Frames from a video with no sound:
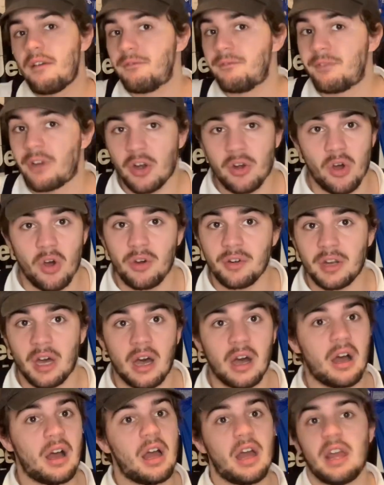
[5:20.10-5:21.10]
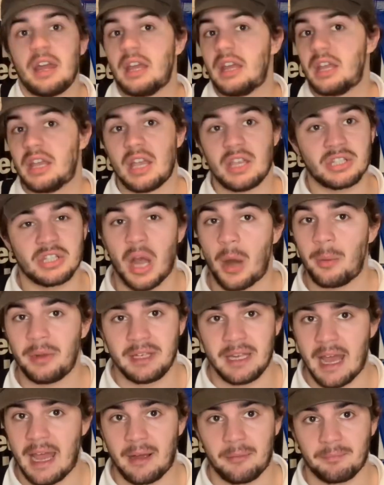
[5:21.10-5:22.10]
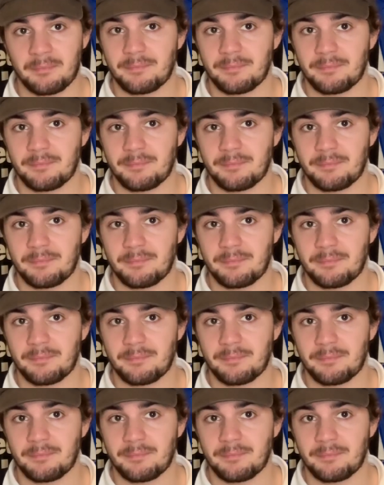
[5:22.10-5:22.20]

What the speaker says: Verona is going down.